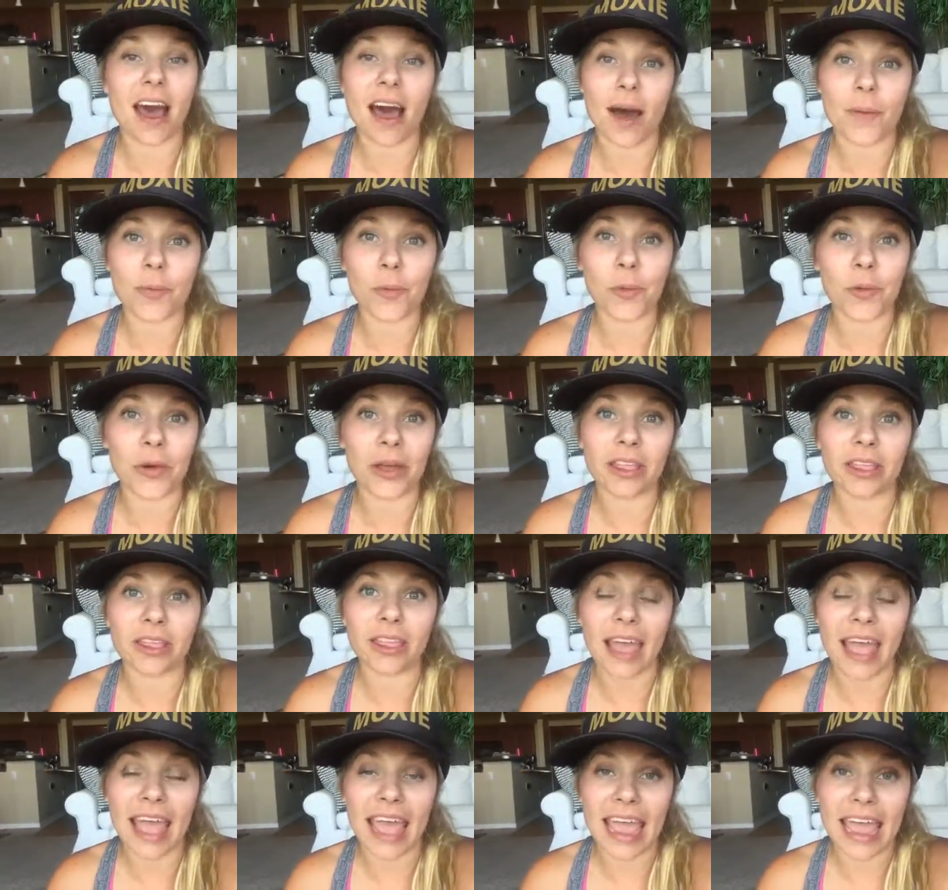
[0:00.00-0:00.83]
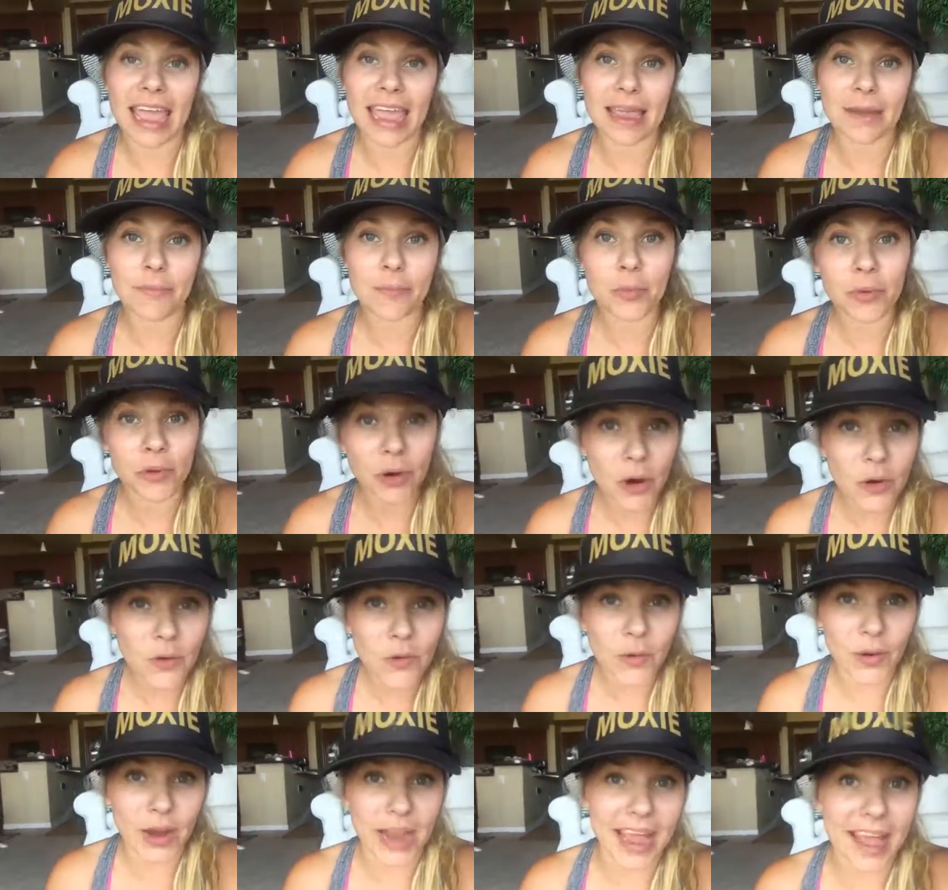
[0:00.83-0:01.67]
up with a
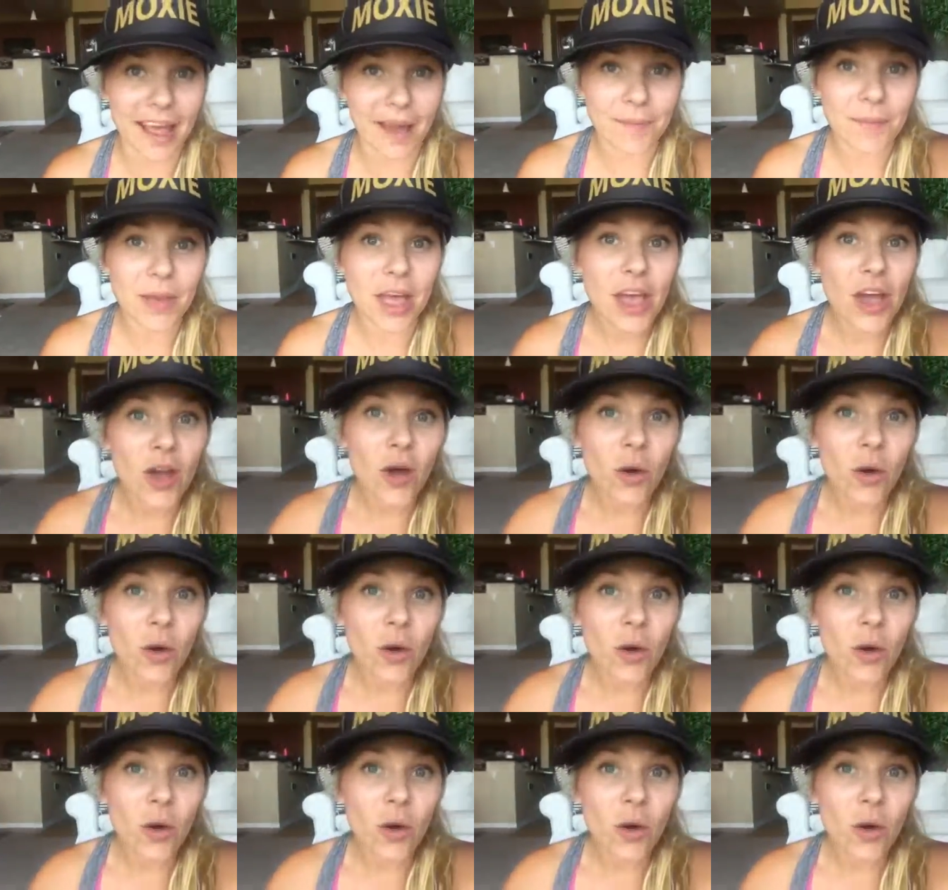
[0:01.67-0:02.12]
program,